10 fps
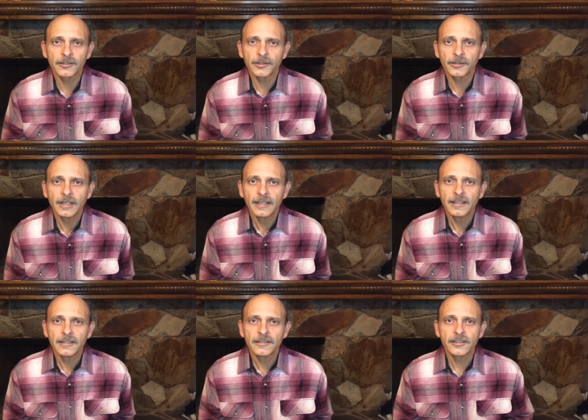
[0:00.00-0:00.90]
So
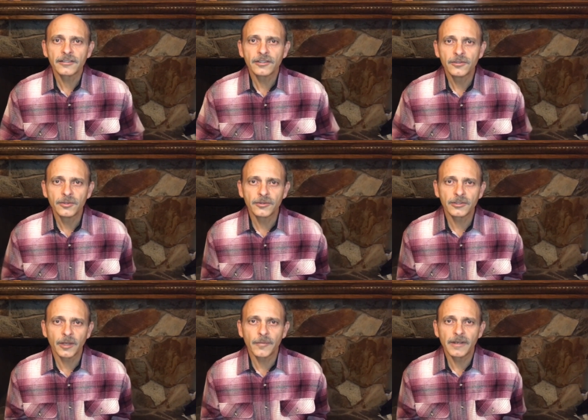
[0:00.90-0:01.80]
just to do
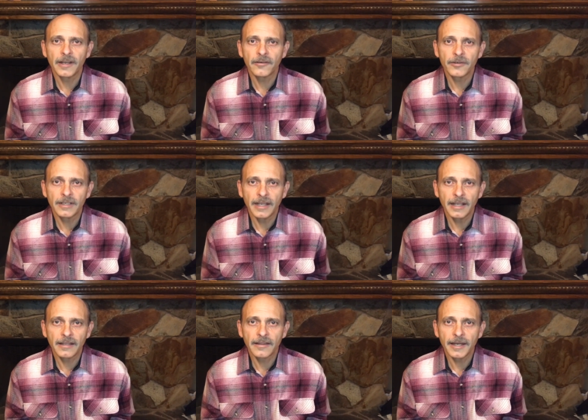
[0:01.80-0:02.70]
something every
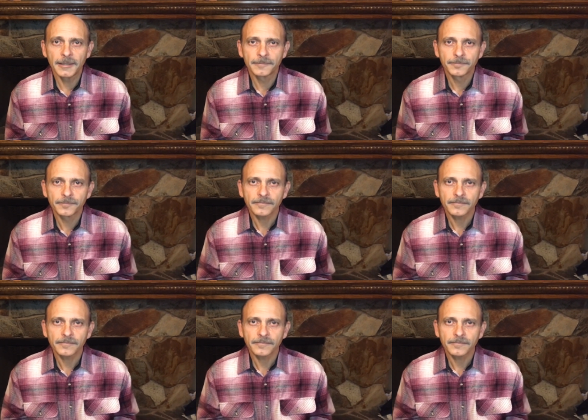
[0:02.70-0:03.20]
day that